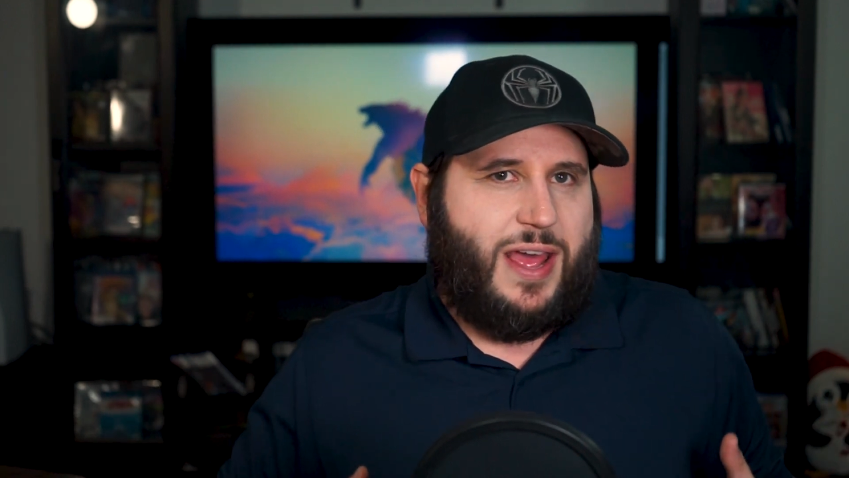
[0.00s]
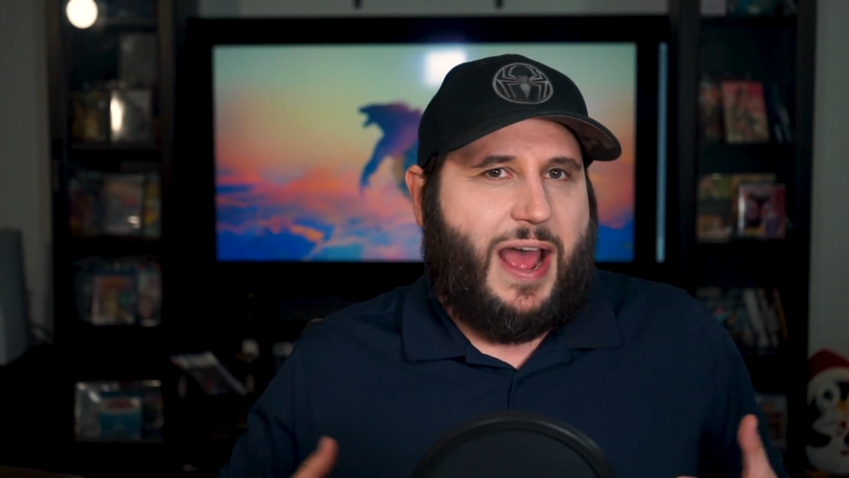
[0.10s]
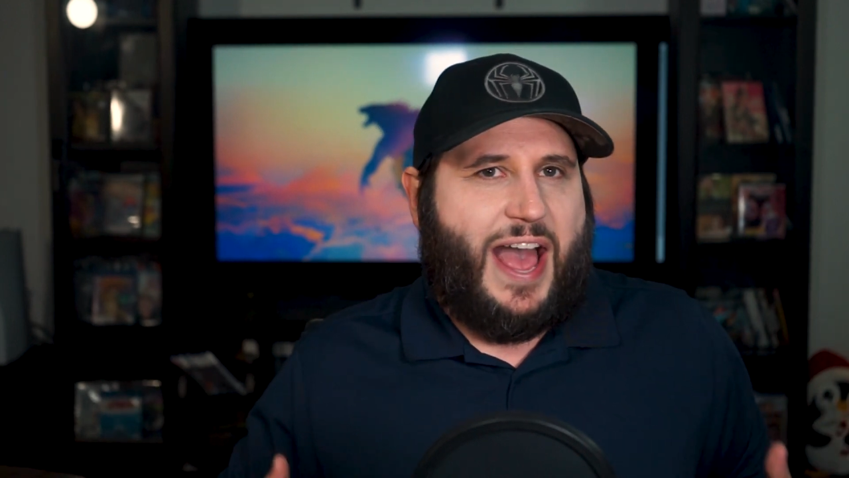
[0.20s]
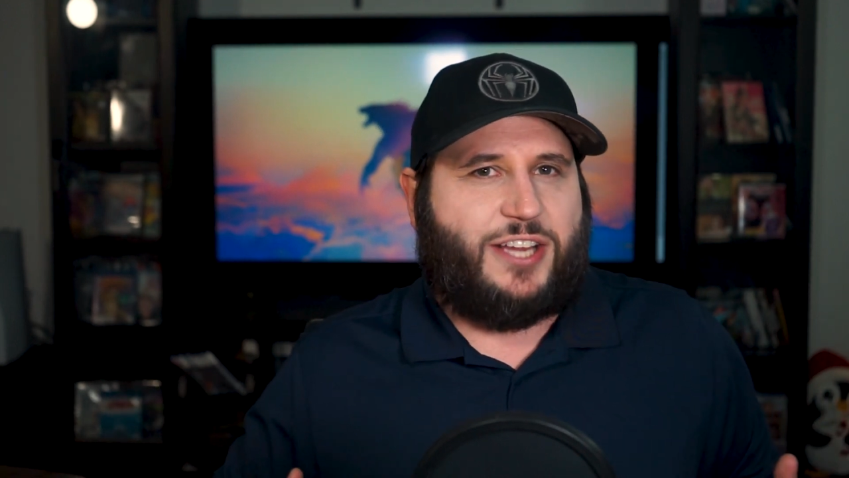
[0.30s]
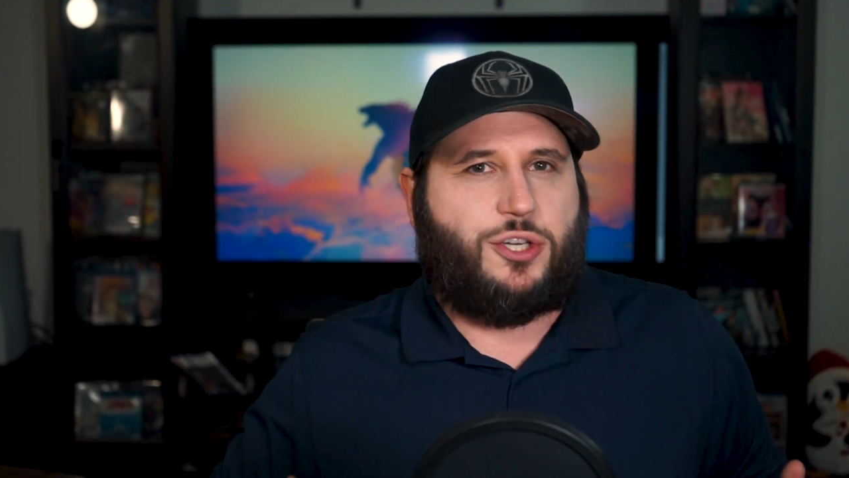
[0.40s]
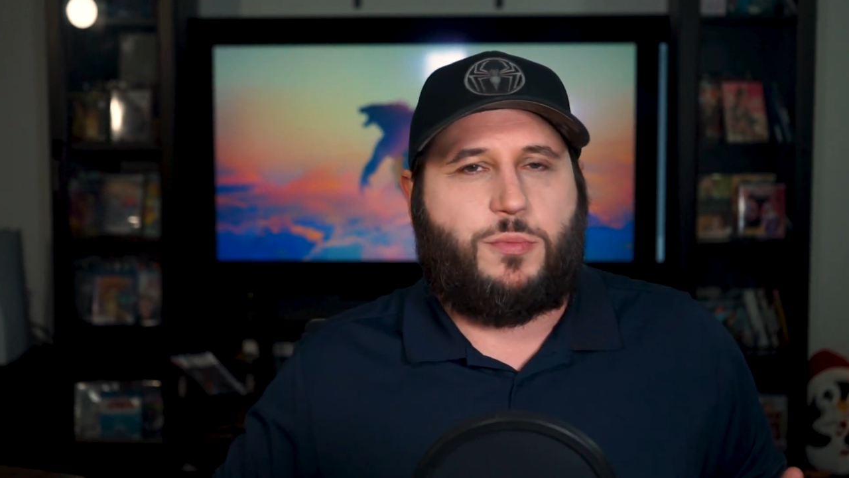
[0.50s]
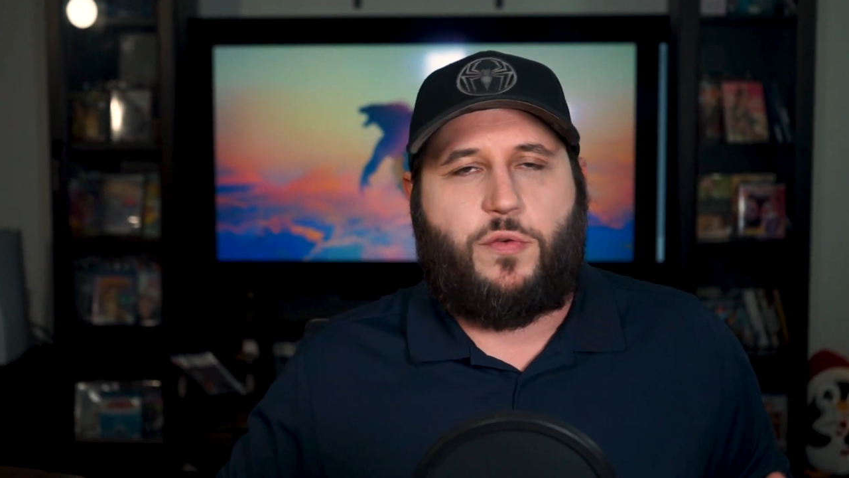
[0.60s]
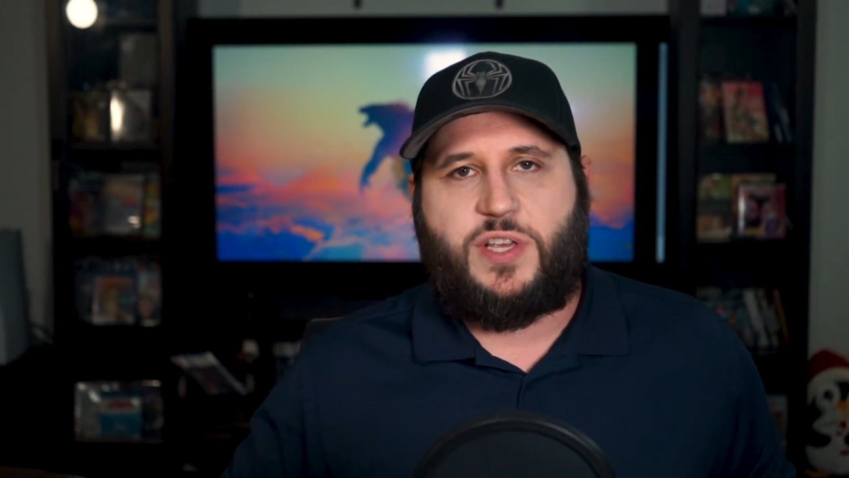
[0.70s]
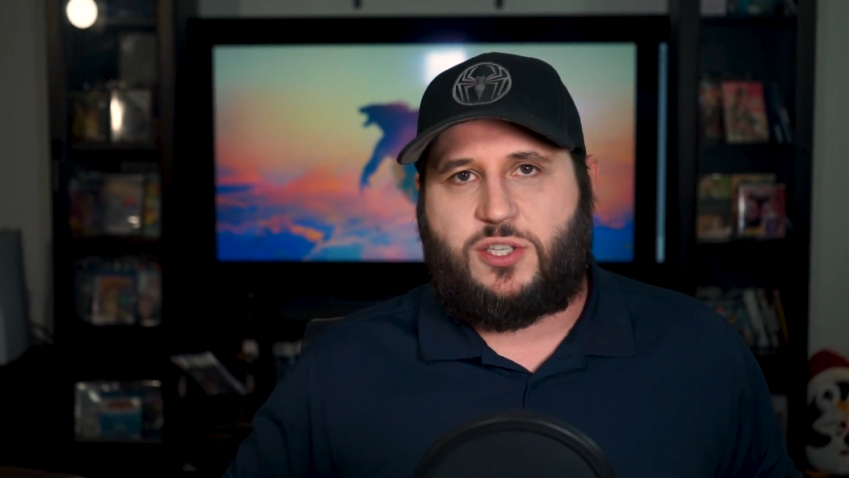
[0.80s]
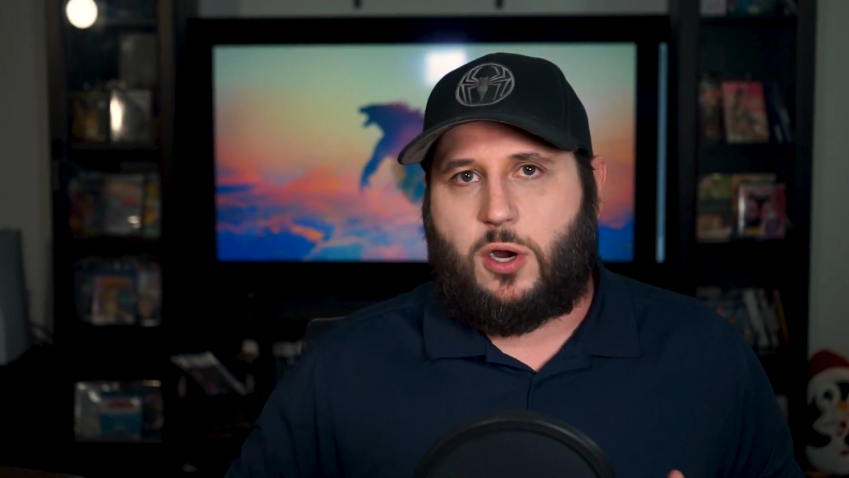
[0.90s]
that action
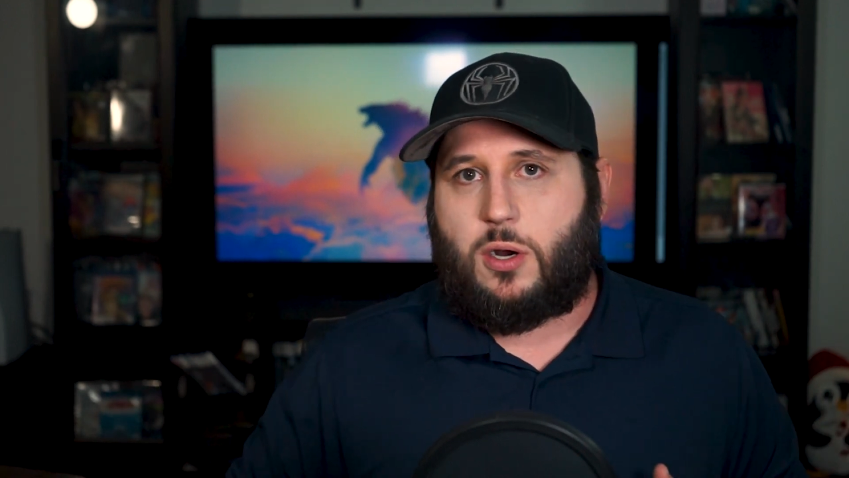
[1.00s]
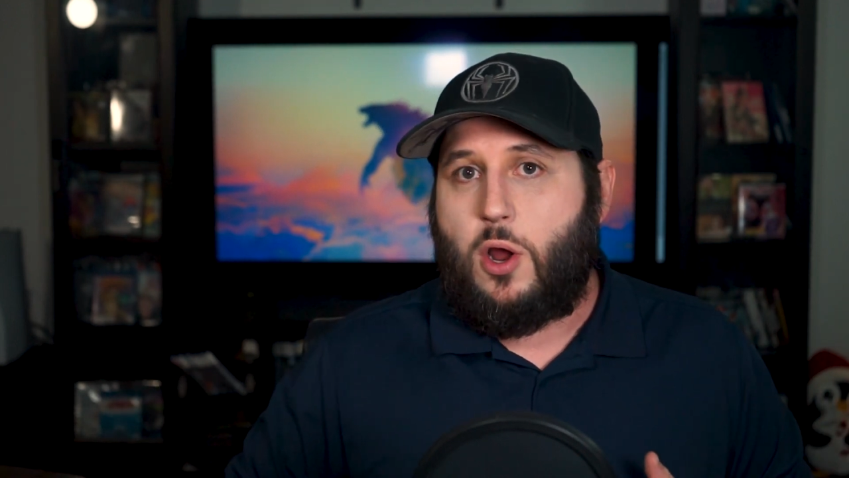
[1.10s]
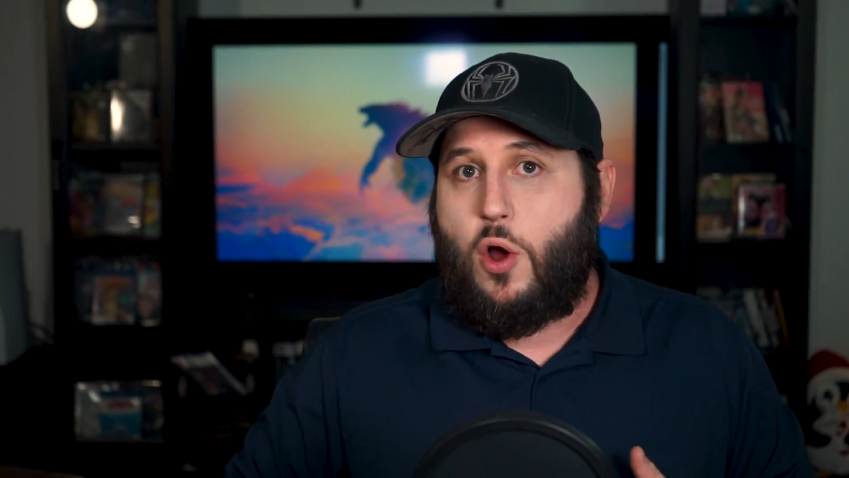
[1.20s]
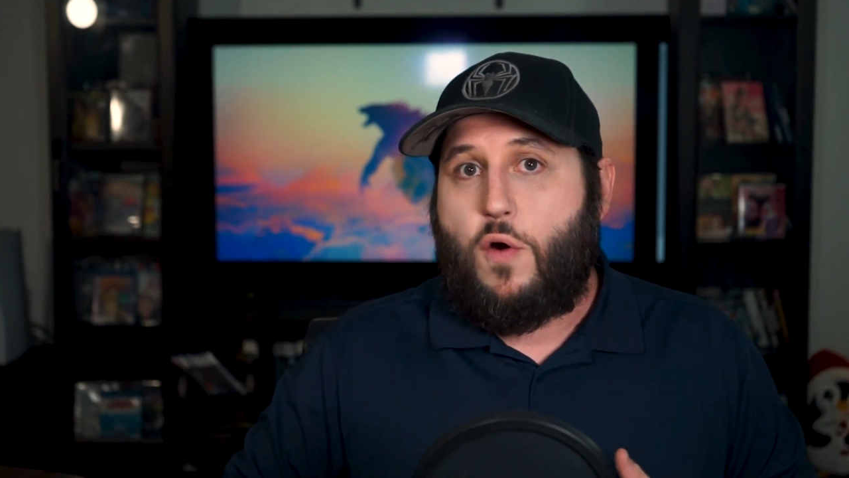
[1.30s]
movies are